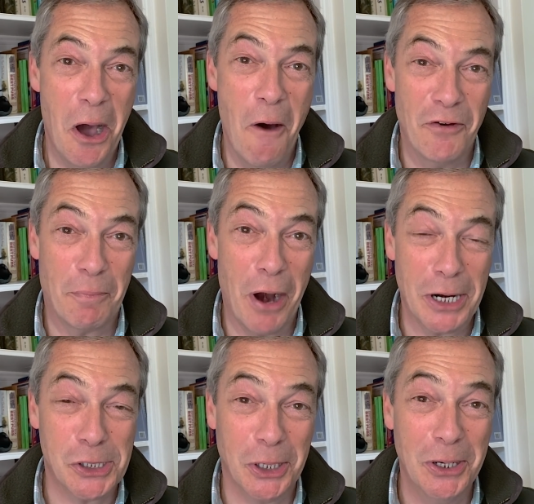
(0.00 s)
of
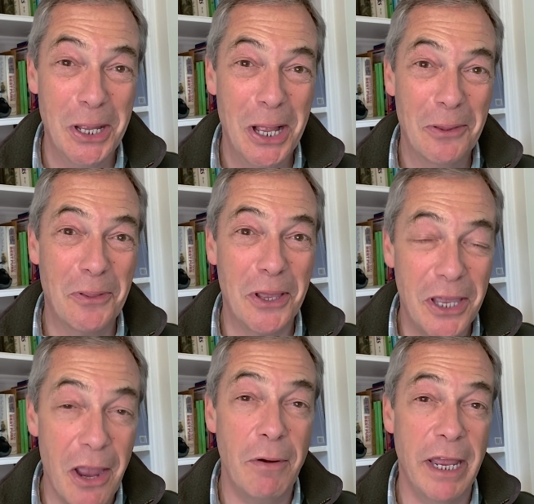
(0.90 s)
oppression. The
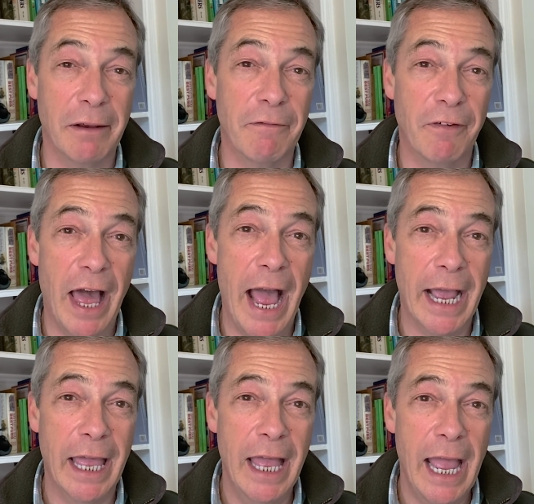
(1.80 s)
Union
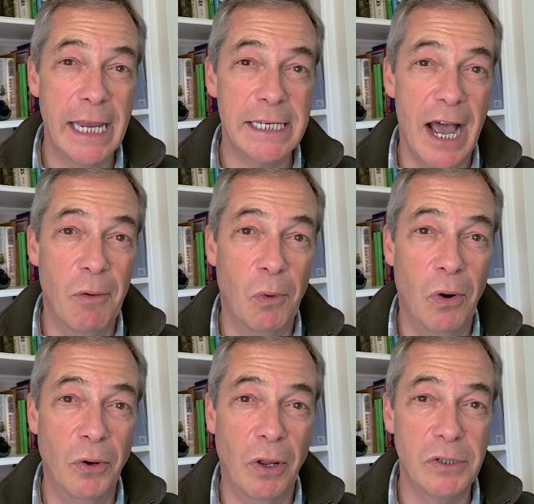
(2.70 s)
flag is now
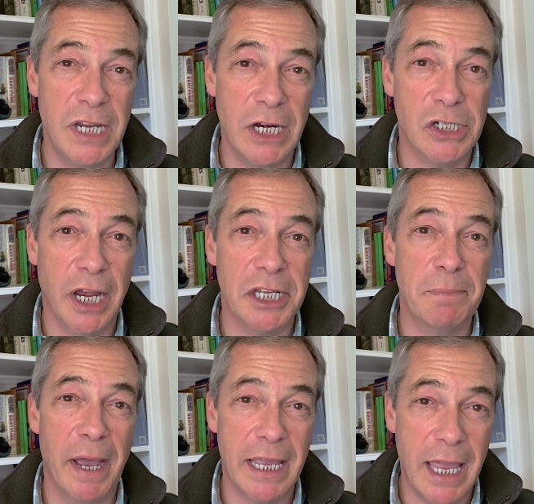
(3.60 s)
worn on T-shirts
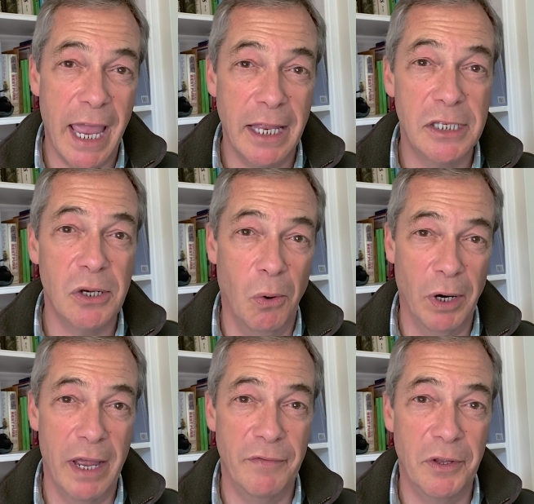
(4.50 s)
by kids all
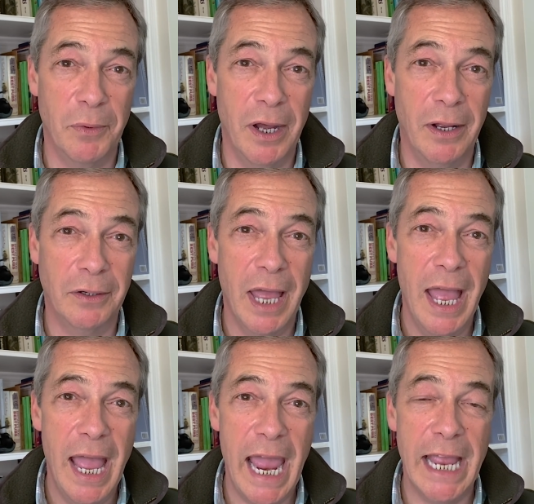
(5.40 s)
over the world.
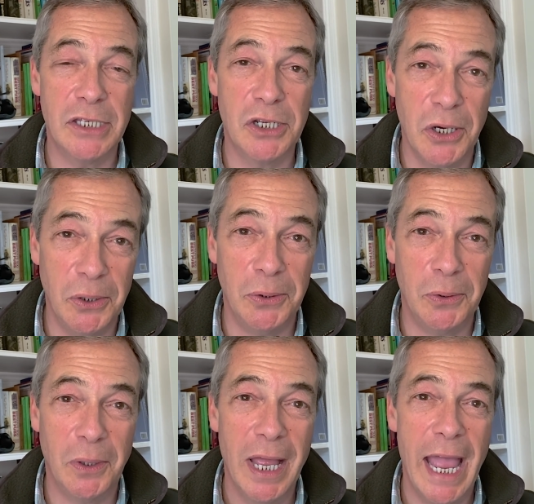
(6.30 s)
It's
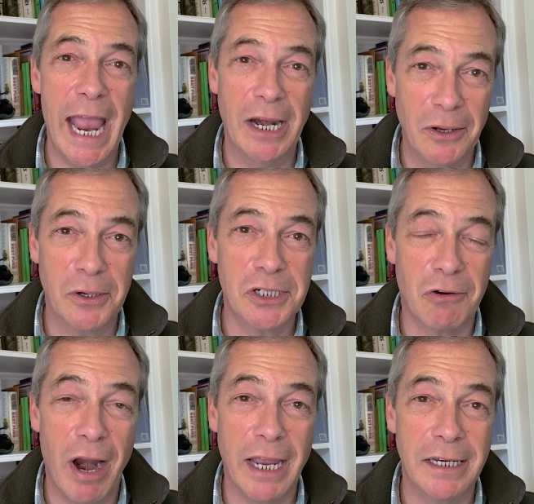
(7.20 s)
cool. It looks
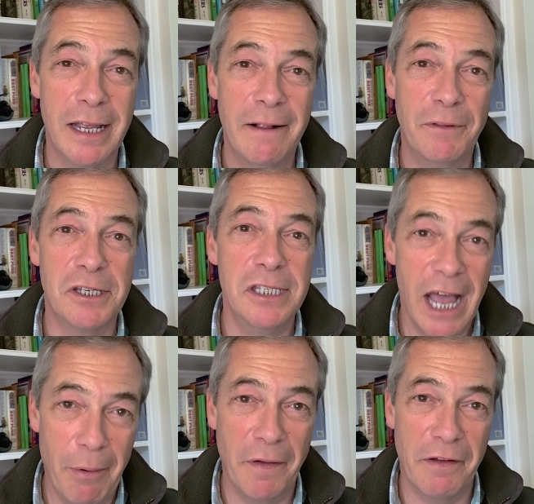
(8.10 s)
great. There's
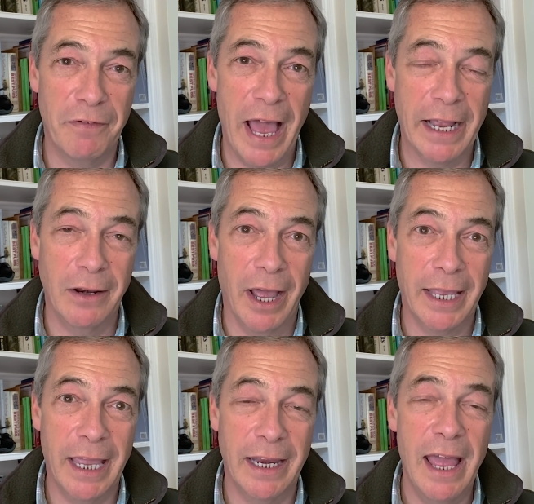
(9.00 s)
no other flag
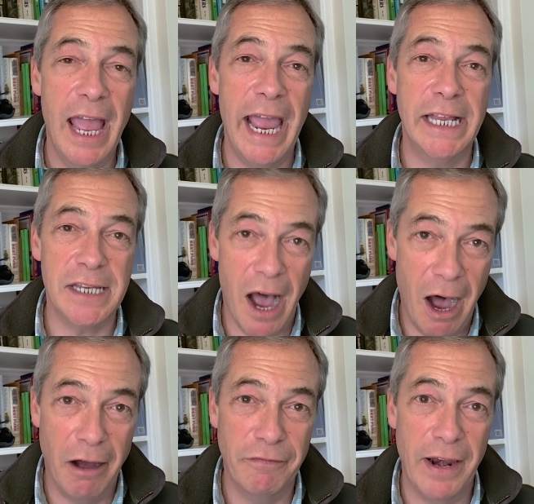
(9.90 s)
like it. It's
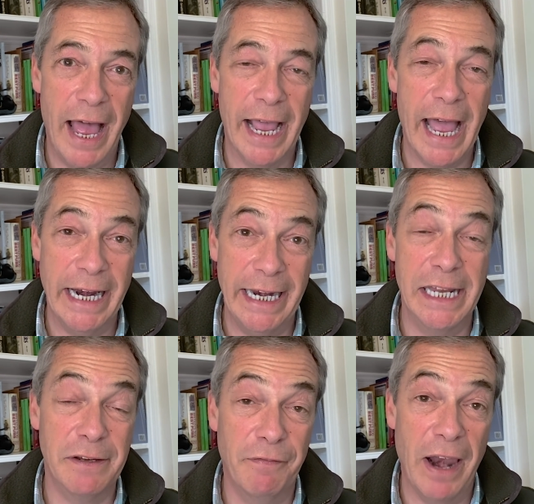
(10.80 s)
our flag, and it
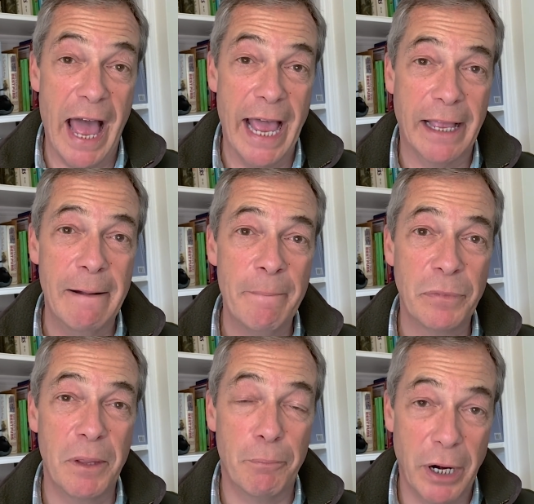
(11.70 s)
is a flag
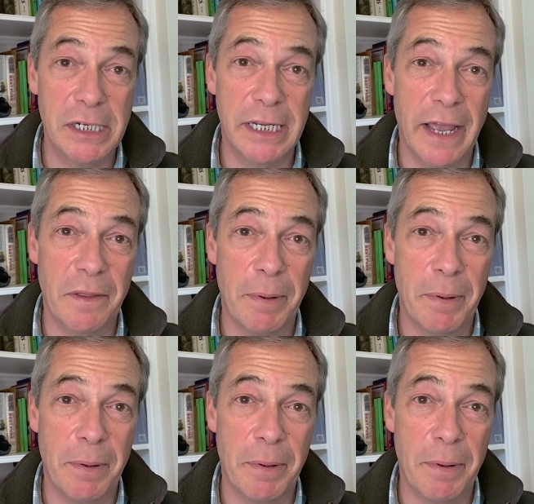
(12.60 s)
that brings together